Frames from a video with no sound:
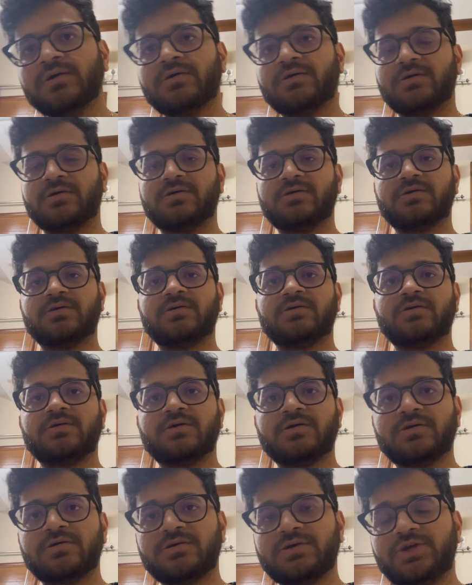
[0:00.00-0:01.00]

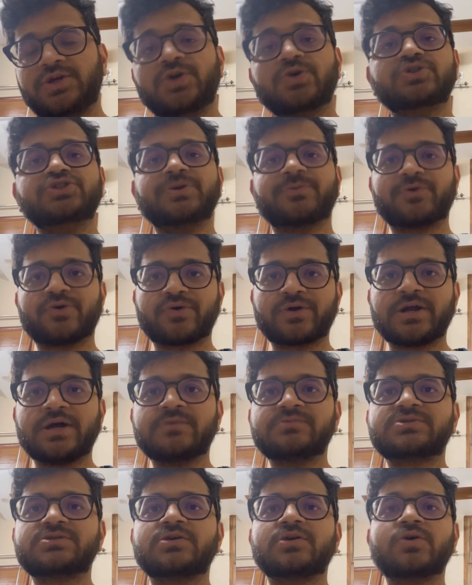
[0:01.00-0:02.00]
UG
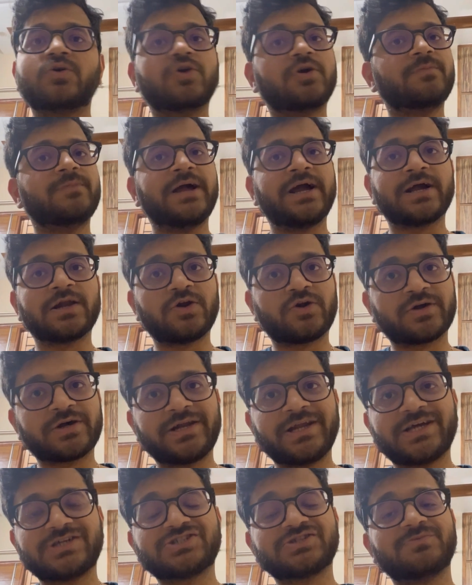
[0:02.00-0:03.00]
programs, good Bangalore
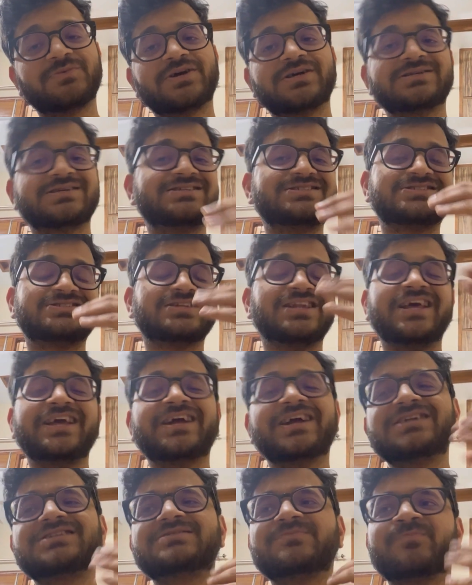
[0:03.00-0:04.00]
connection, because it's like
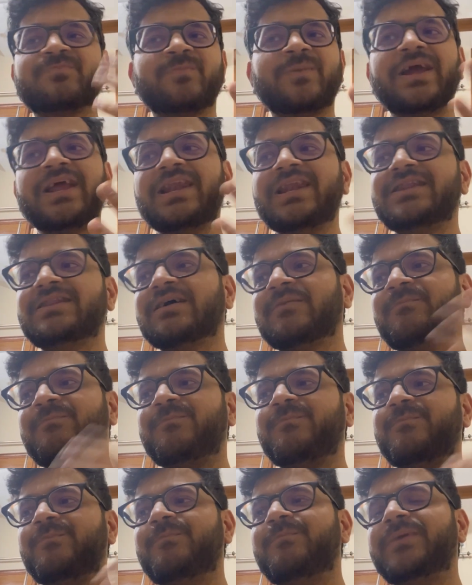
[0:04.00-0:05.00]
it's mainly the
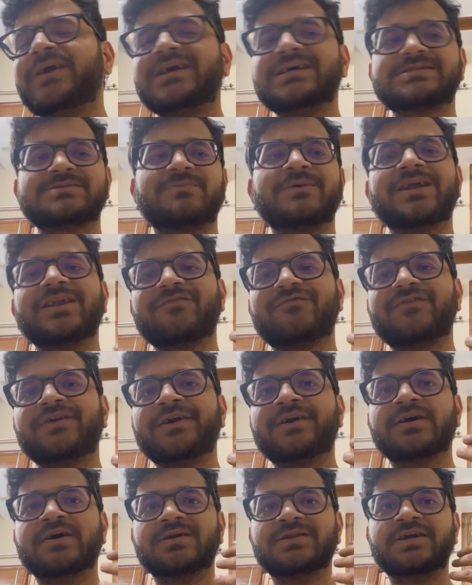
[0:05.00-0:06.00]
biggest
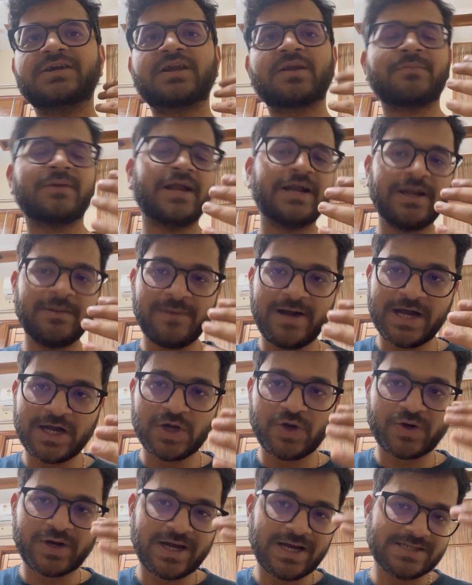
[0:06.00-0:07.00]
benefit that IIIT
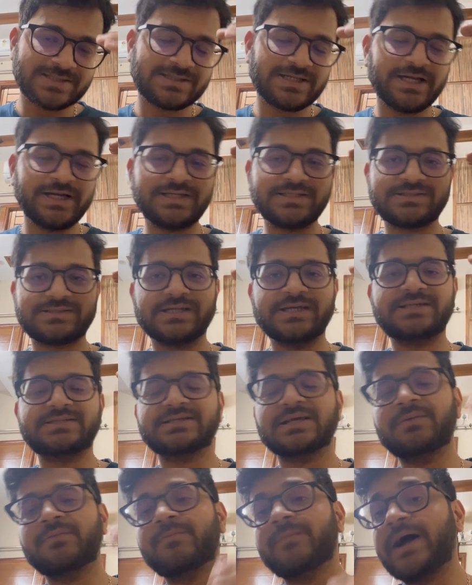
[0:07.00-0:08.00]
Bangalore has, that
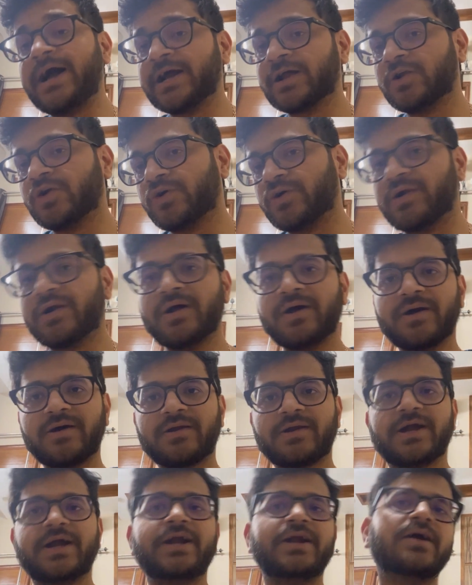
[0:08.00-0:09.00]
it's in Bangalore,
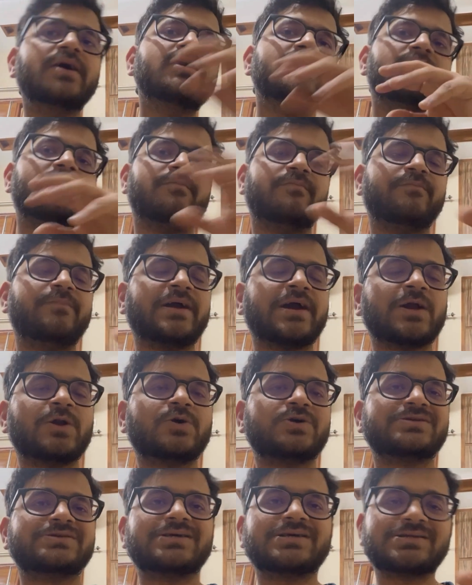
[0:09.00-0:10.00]
right?
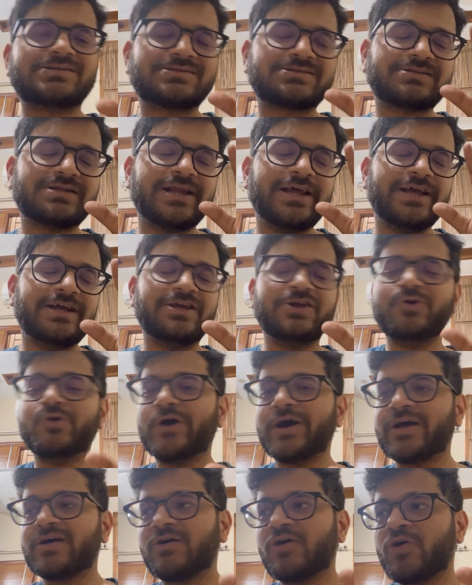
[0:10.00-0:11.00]
Bangalore is like, you
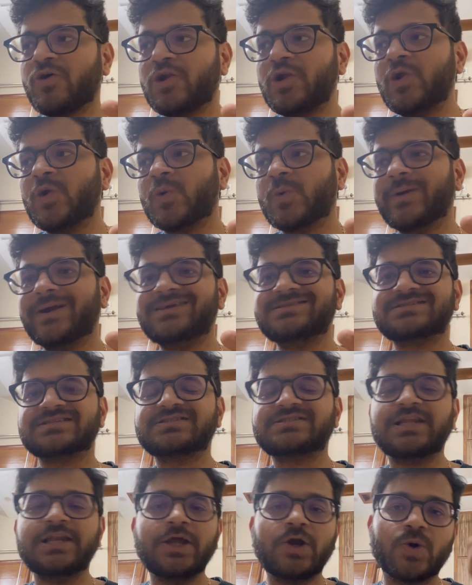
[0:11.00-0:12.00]
all know, it's a
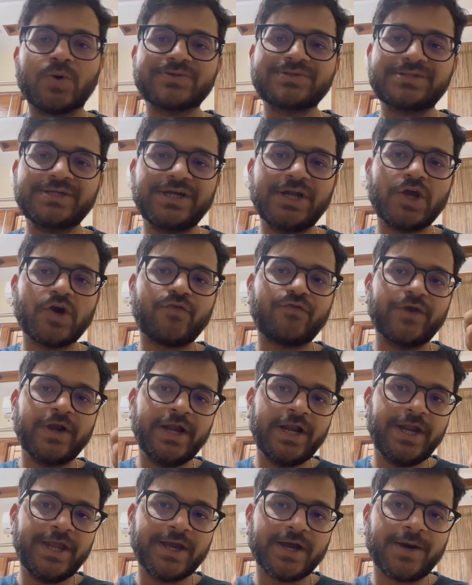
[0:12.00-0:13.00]
Silicon City of
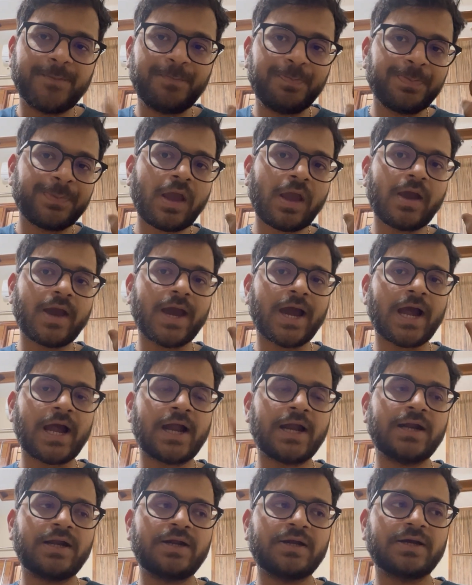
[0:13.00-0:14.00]
India,
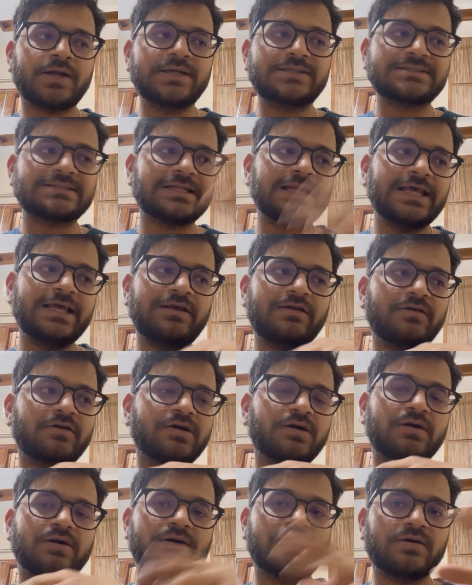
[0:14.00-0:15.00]
and it's like
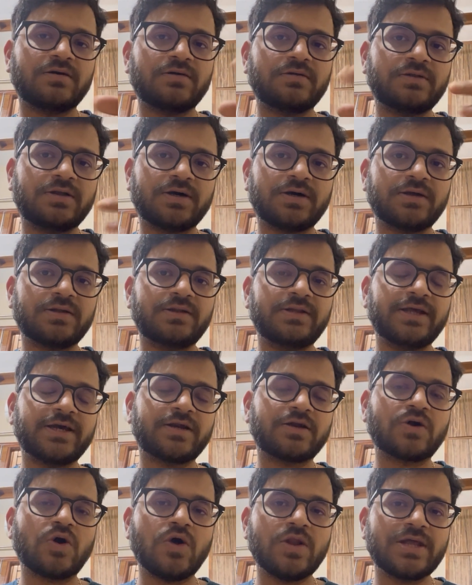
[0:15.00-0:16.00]

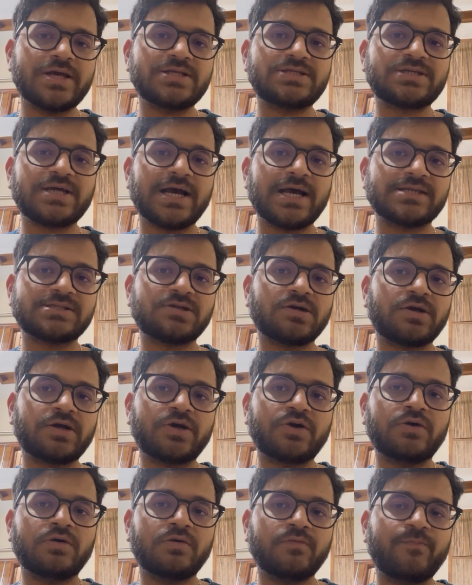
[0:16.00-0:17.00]
their college has the
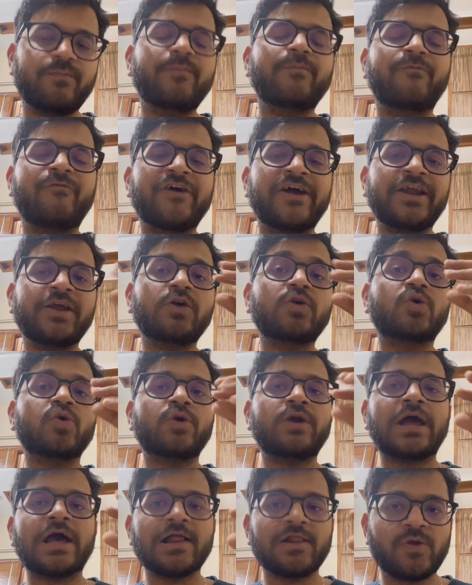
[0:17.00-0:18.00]
very
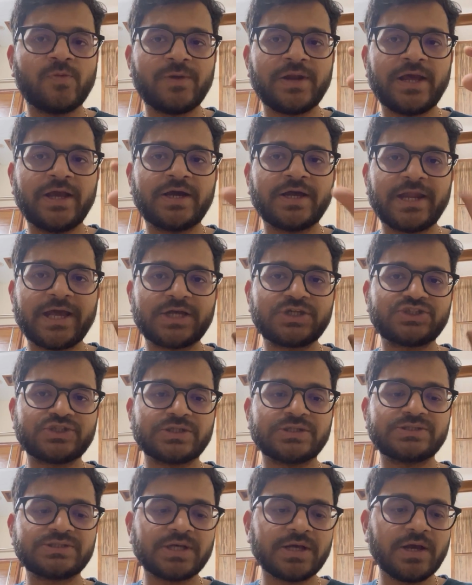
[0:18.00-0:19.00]
good alumni
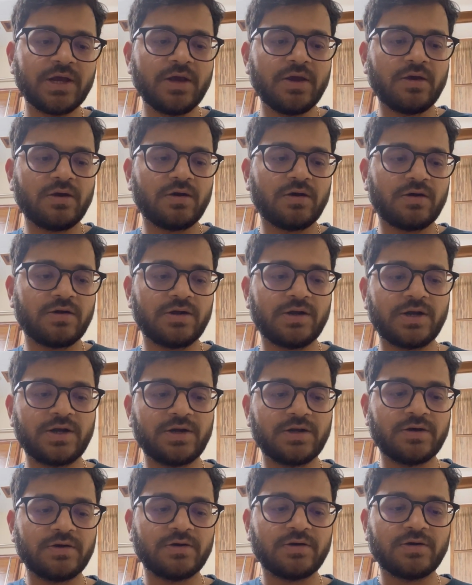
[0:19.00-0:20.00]
connections,
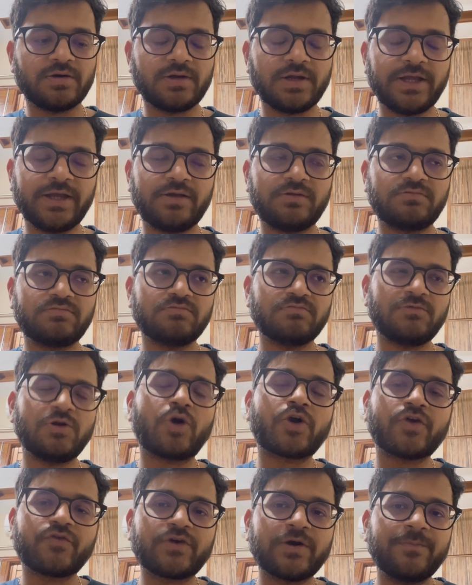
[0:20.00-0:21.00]
and like a
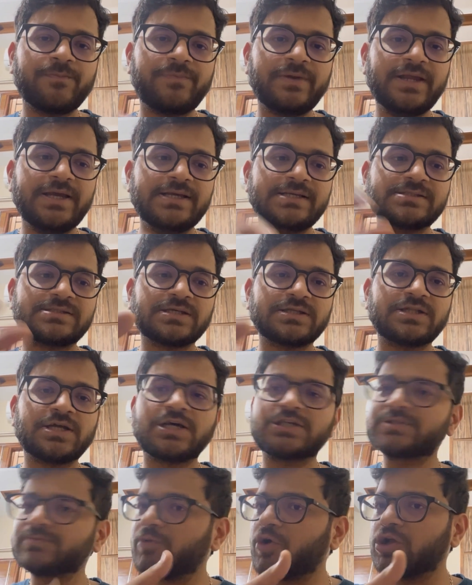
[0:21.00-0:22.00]
lot of companies,
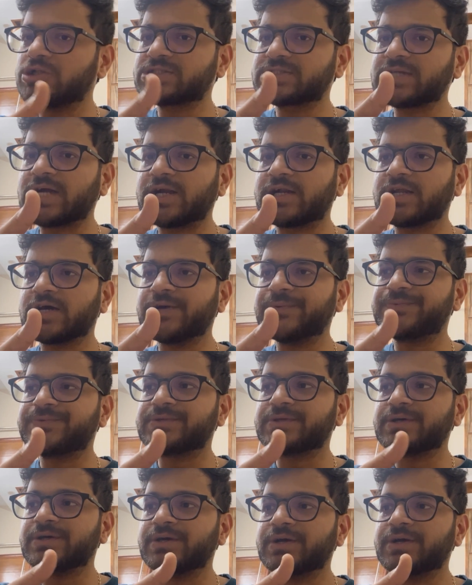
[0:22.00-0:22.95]
the small startups